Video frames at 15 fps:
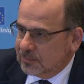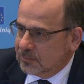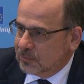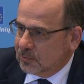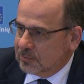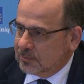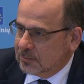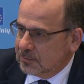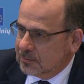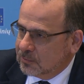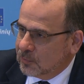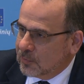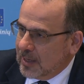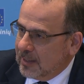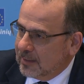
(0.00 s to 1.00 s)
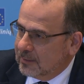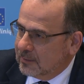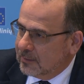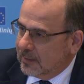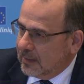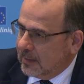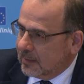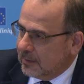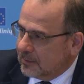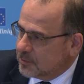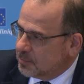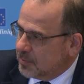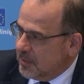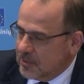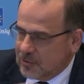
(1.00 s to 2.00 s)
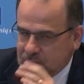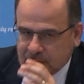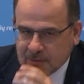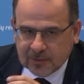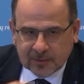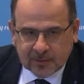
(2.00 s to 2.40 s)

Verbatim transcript: to, to read her uh, speech